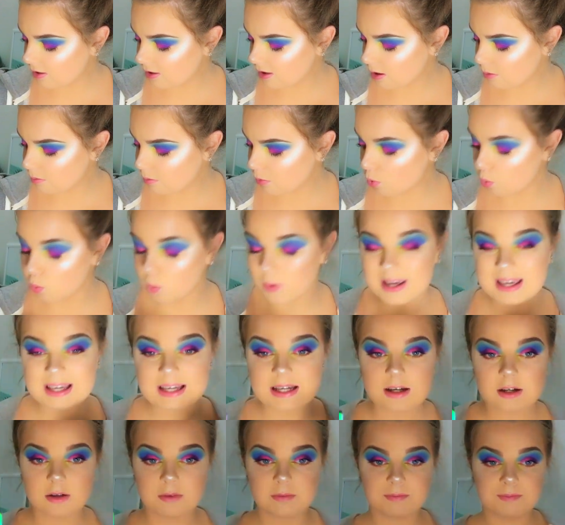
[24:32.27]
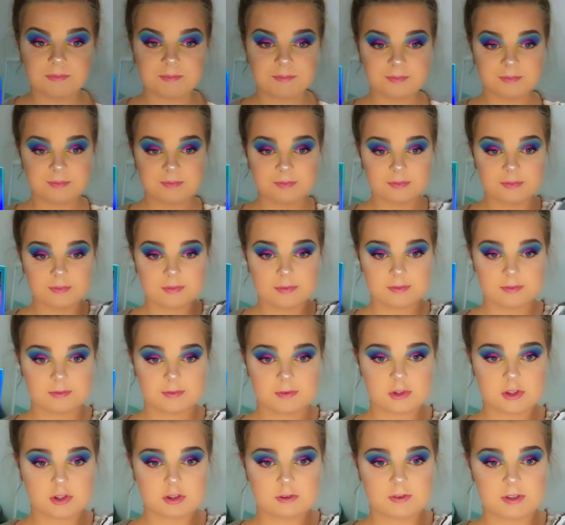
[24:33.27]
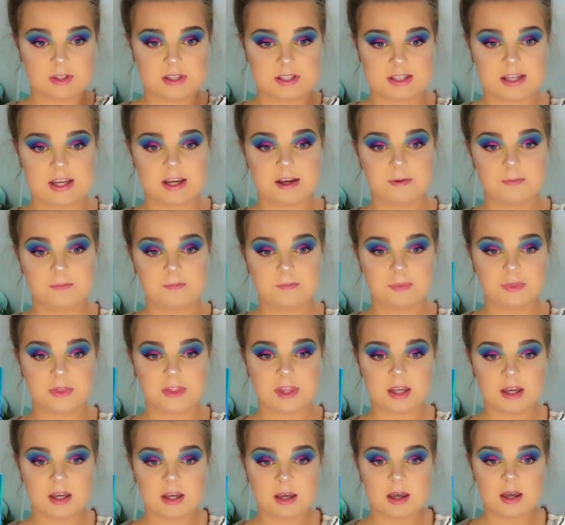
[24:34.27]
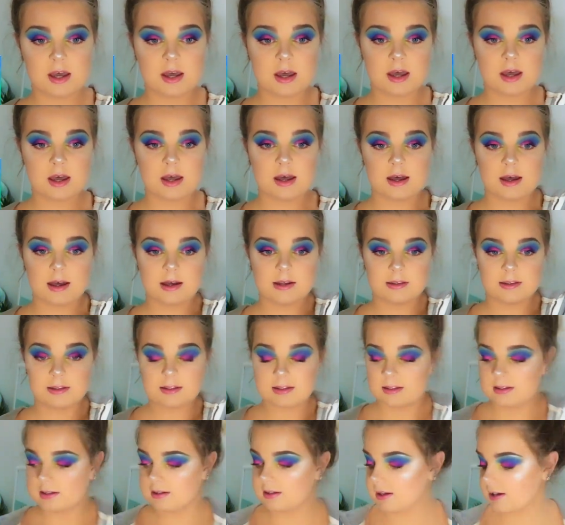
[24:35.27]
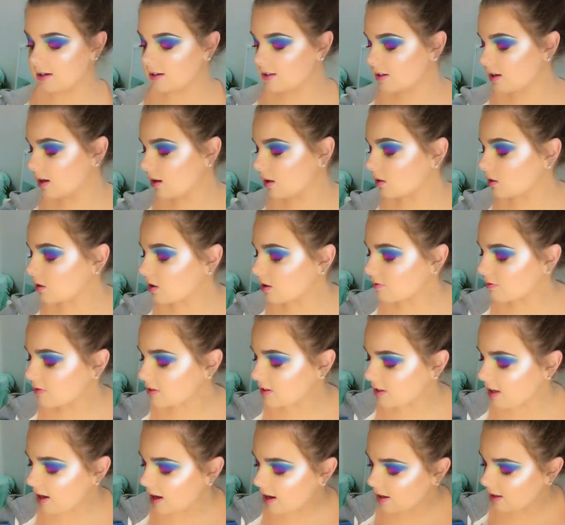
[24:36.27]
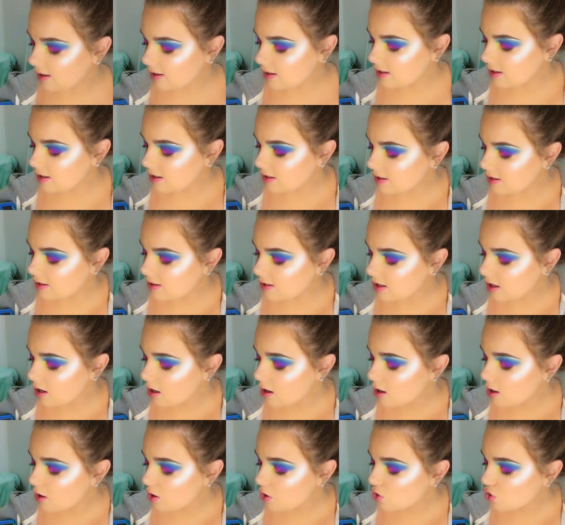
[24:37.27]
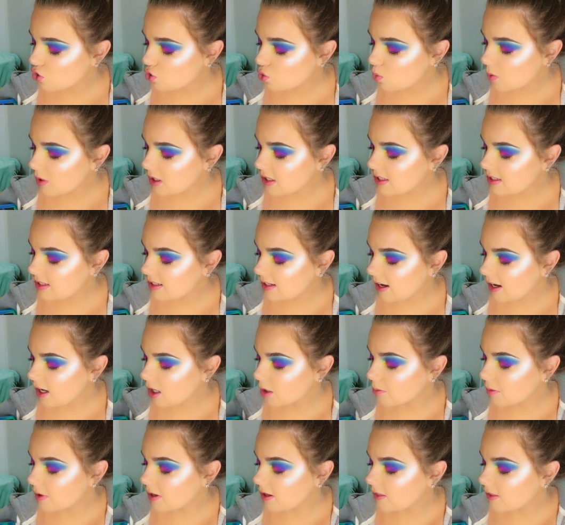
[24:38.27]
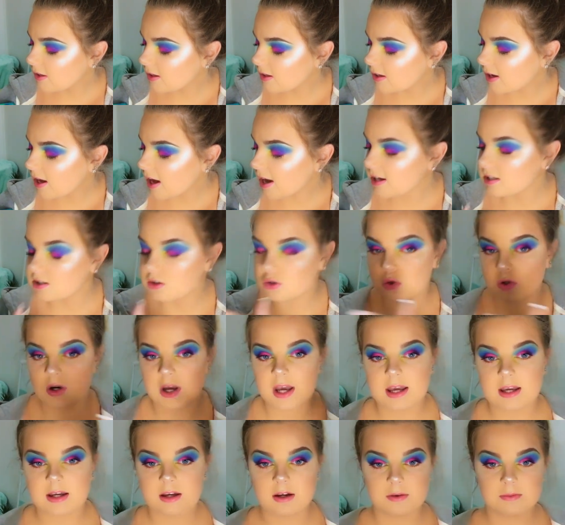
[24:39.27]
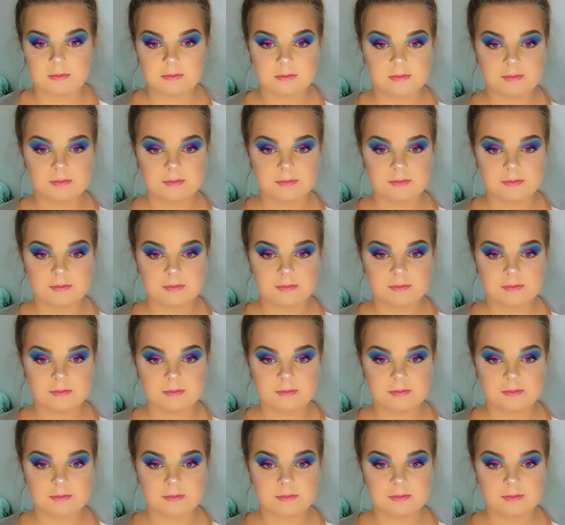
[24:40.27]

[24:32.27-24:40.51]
Them Wink, so if you can see. And then the next colour after that is Sweet Escape, and then Angel Cake.